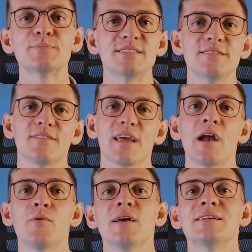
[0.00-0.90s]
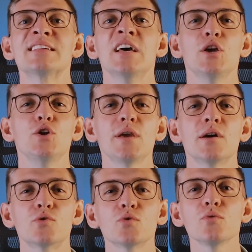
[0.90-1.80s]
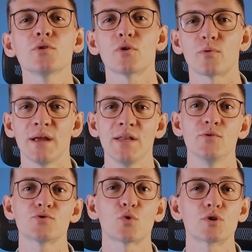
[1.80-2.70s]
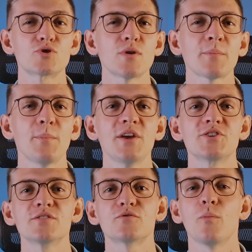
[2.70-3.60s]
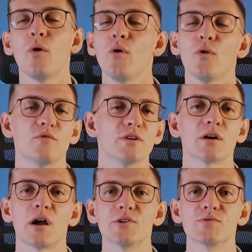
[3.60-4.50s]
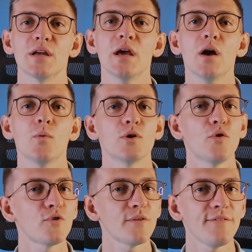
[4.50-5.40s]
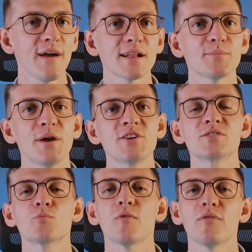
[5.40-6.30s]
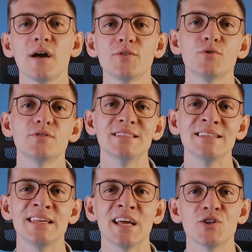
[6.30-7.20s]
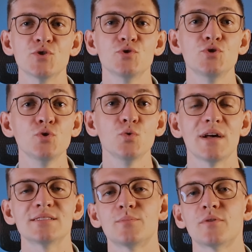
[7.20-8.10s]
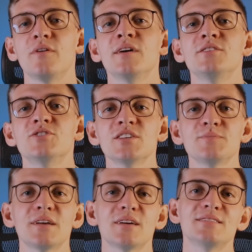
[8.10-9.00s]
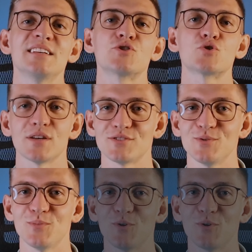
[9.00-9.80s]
specific areas. you can rule your radius or track patients from all over the country. We know for a fact patients will fly to your city and choose you as a provider just because they trust you